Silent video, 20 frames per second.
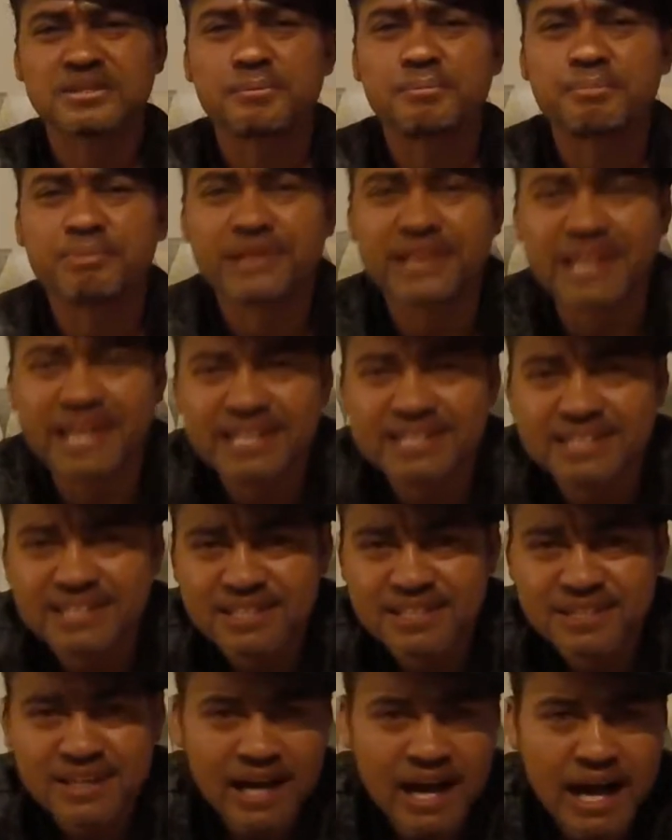plate
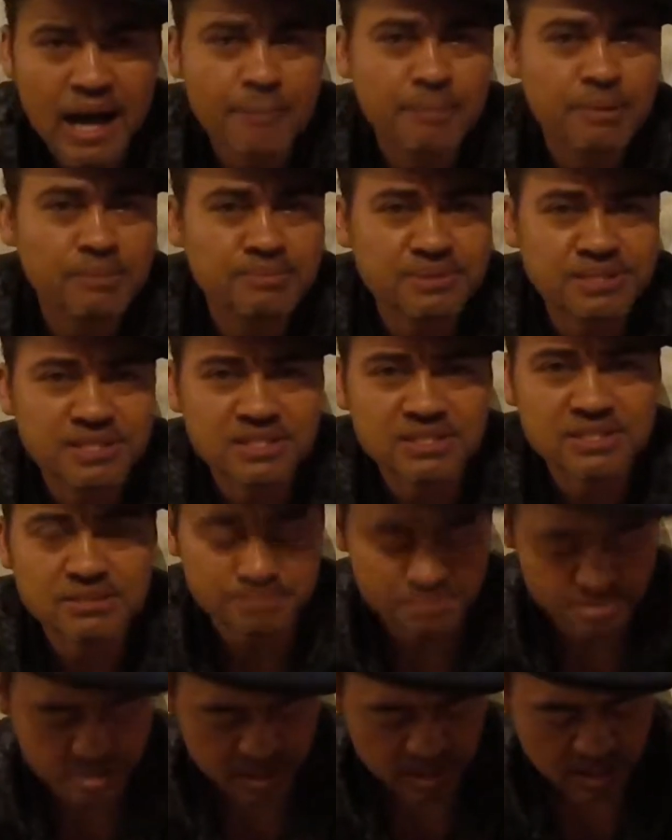hop-up
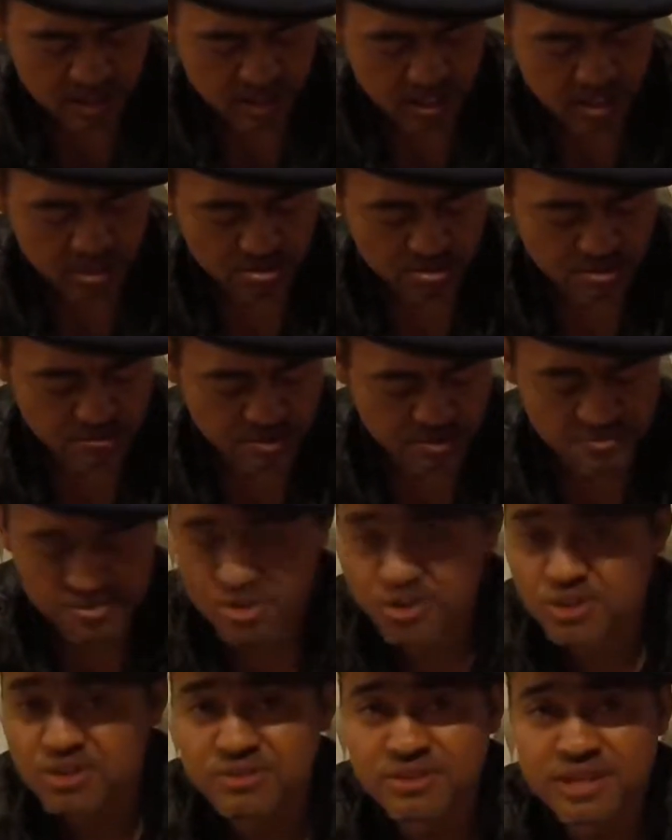system. I don't know if you ever
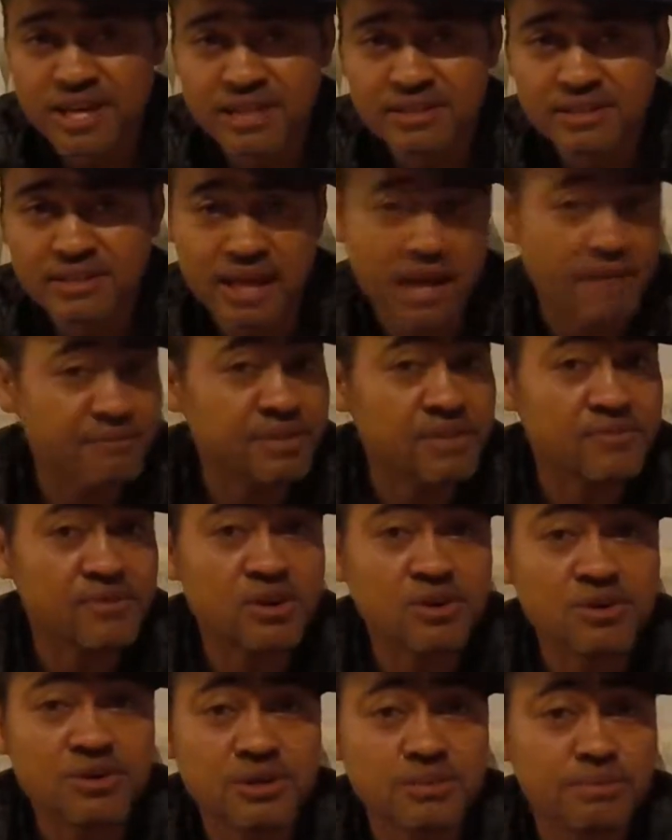heard of that. I've never
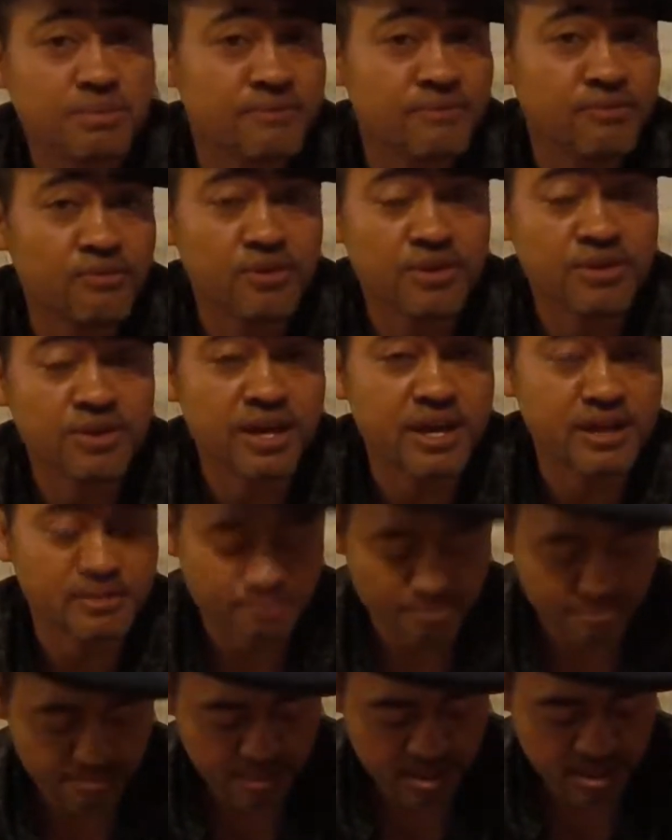heard of it before that.
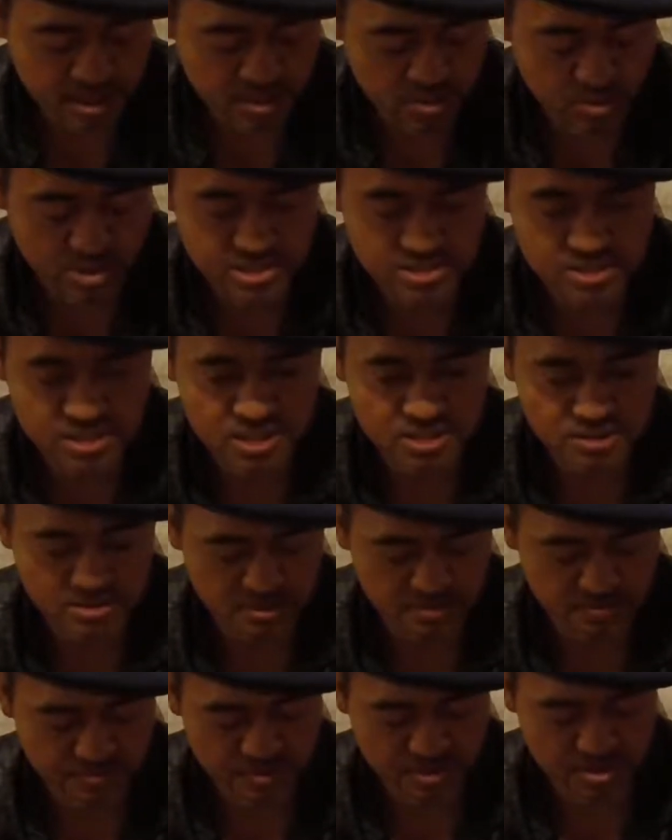But anyways,
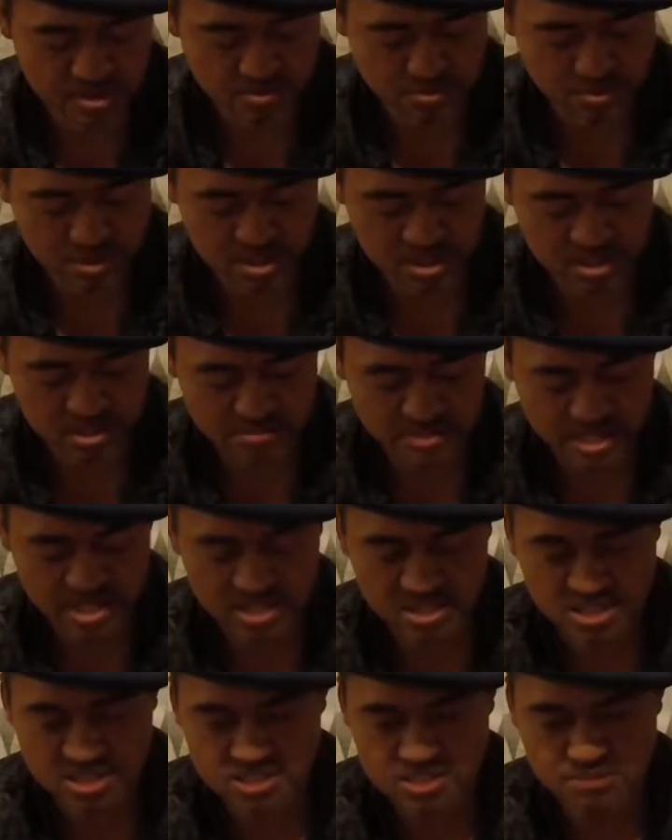with this
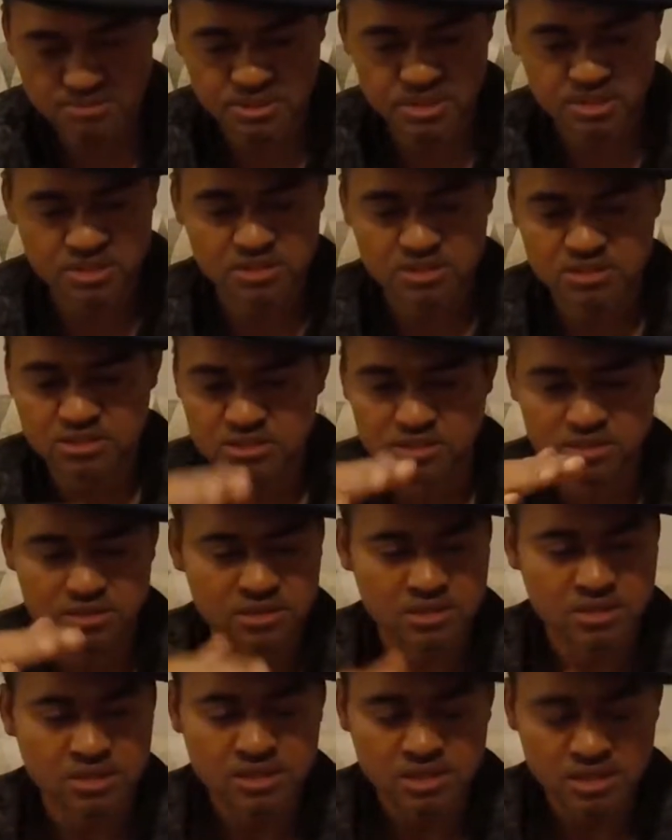mechanism,
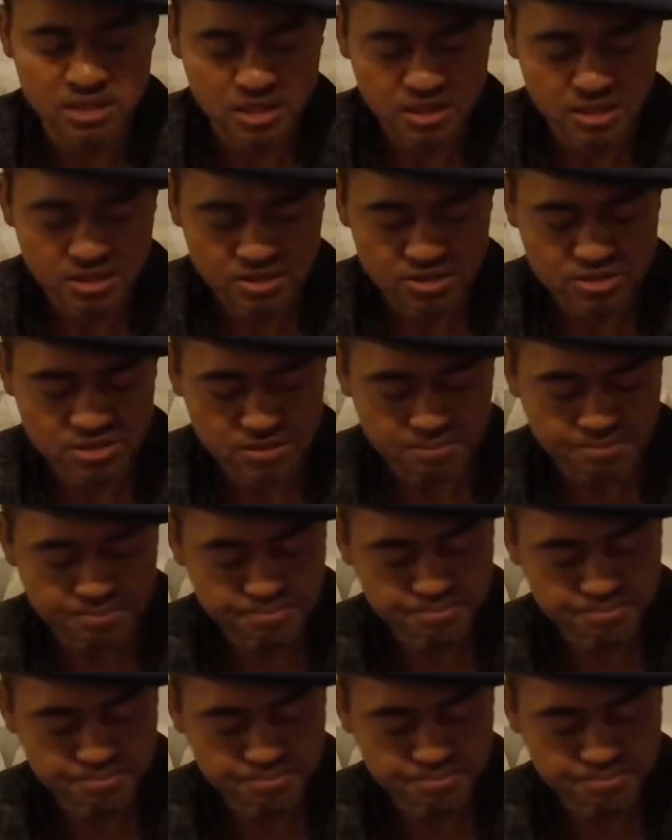there's a